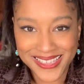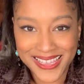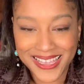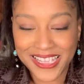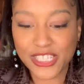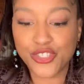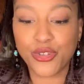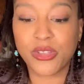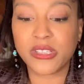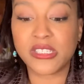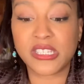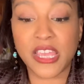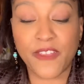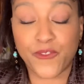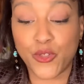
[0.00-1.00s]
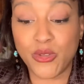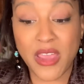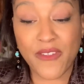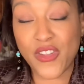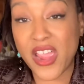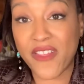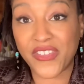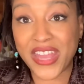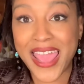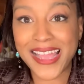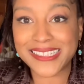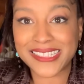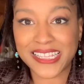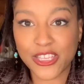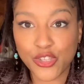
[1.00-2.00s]
Because you can, if you never have an
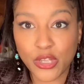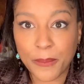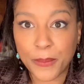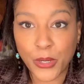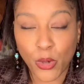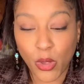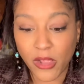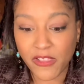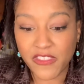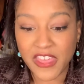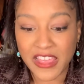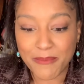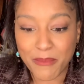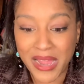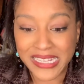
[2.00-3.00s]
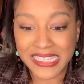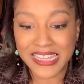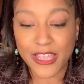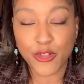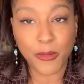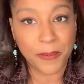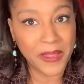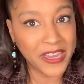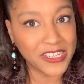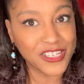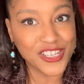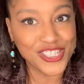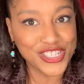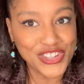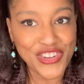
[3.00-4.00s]
accident, you can put all of the money that you're paying in
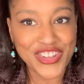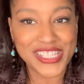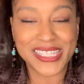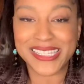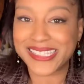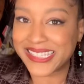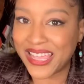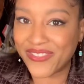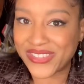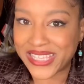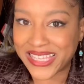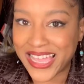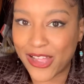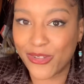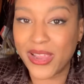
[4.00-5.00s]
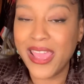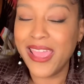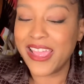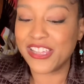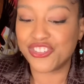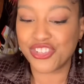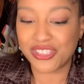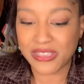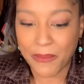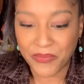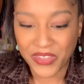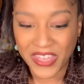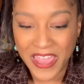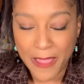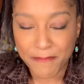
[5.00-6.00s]
insurance in a savings account, and should
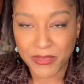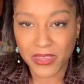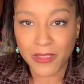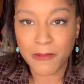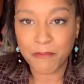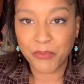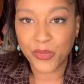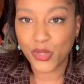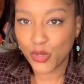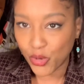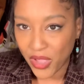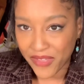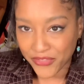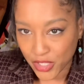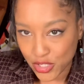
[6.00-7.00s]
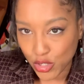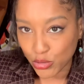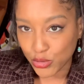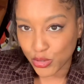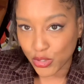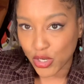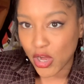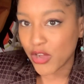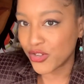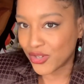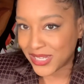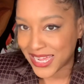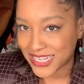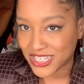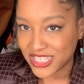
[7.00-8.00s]
something happen, you don't have to total your car. You can
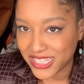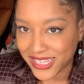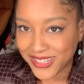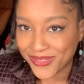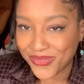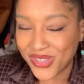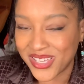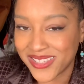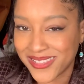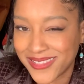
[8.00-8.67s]
actually get it fixed.